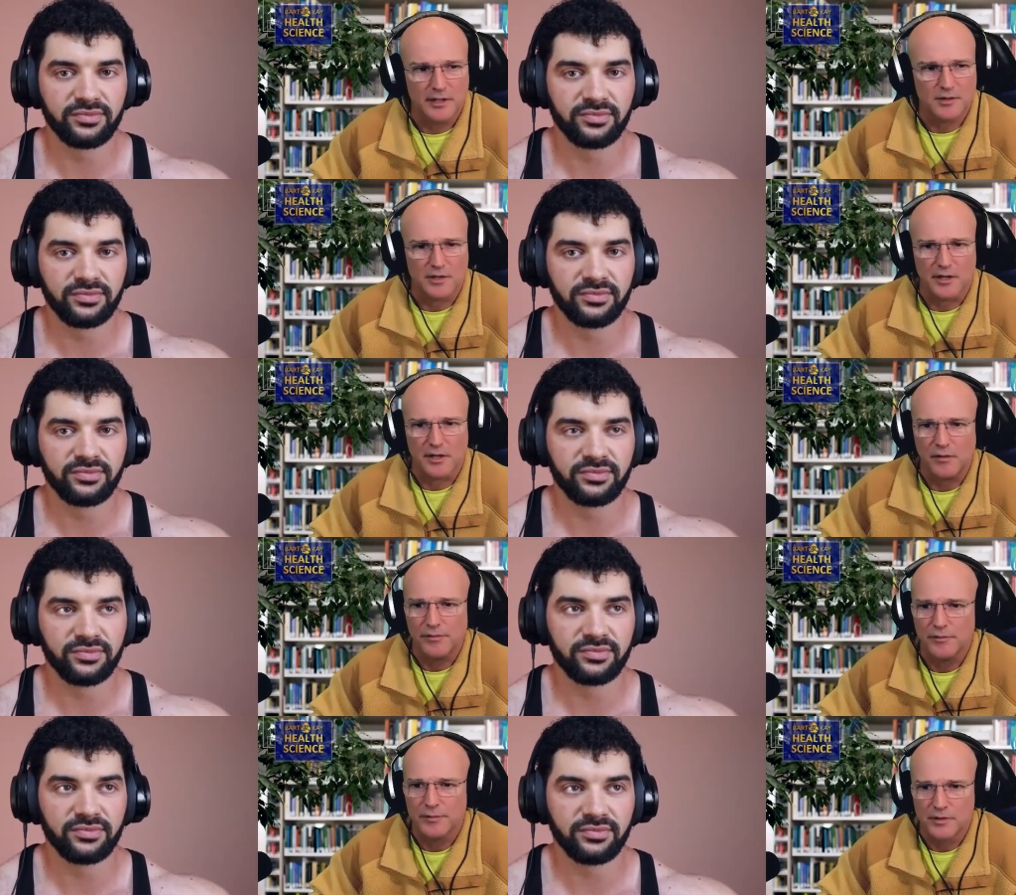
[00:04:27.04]
Speaker 1: yourself
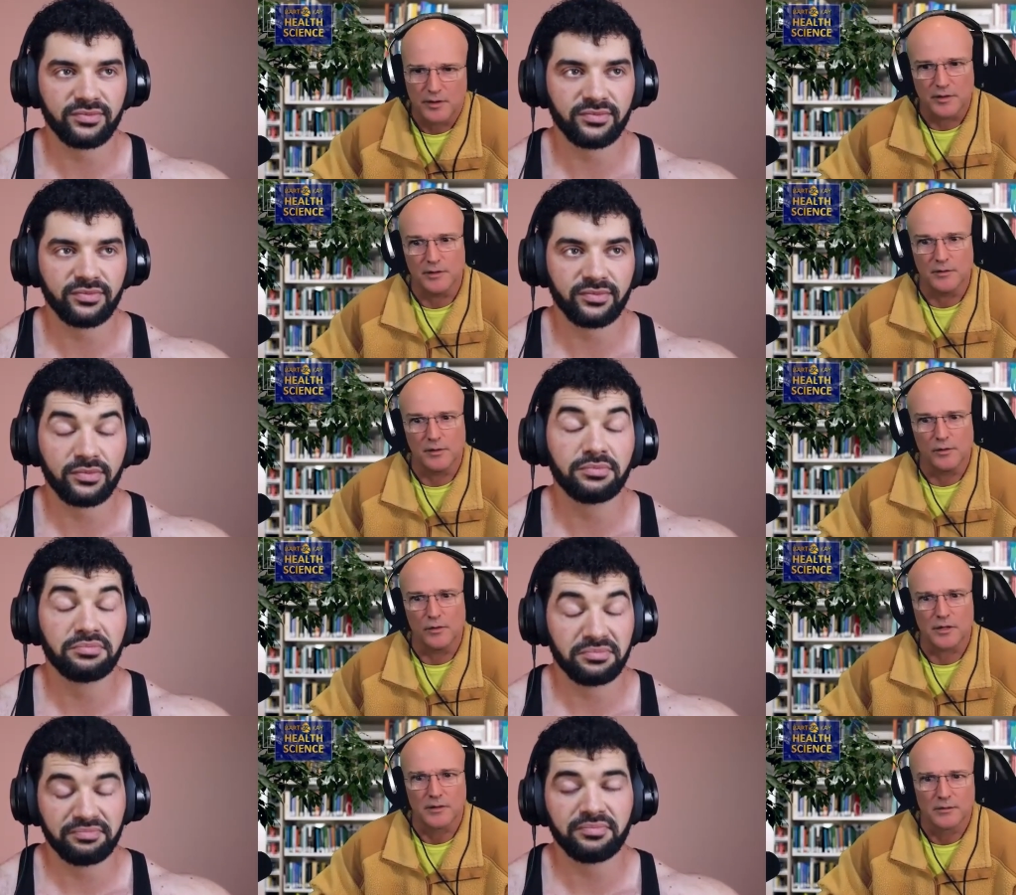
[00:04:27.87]
so that you
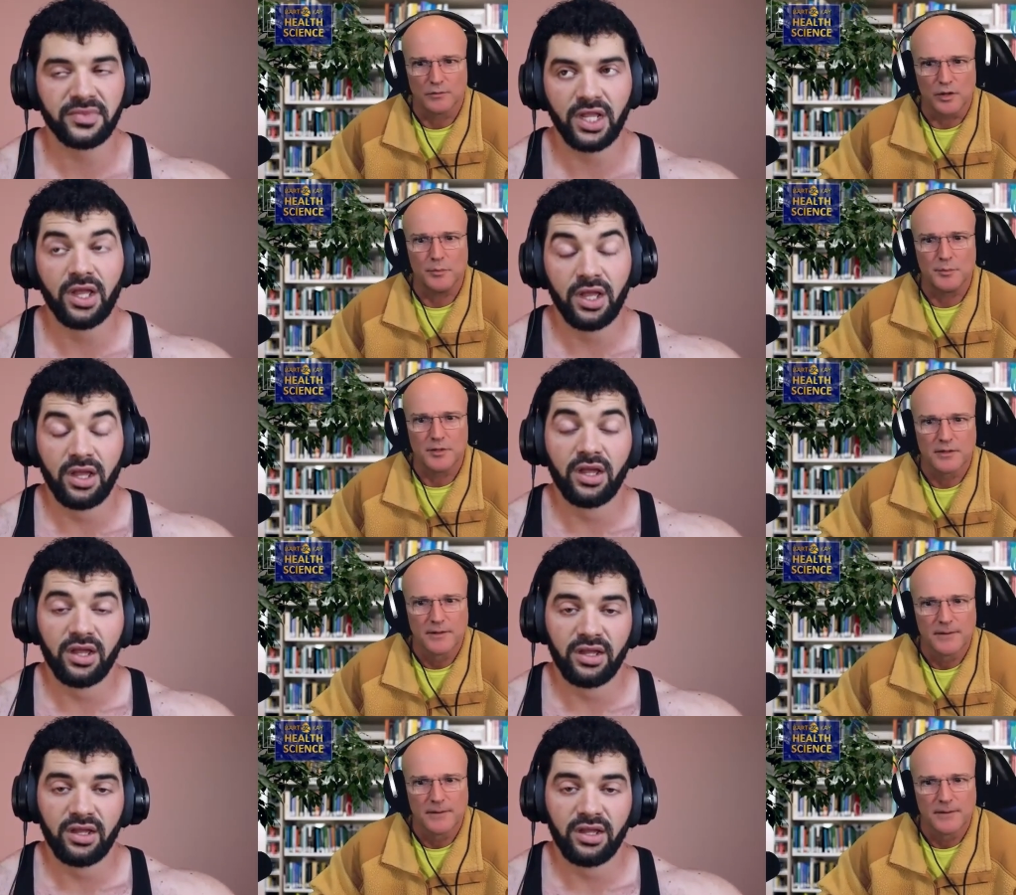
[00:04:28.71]
look ripped.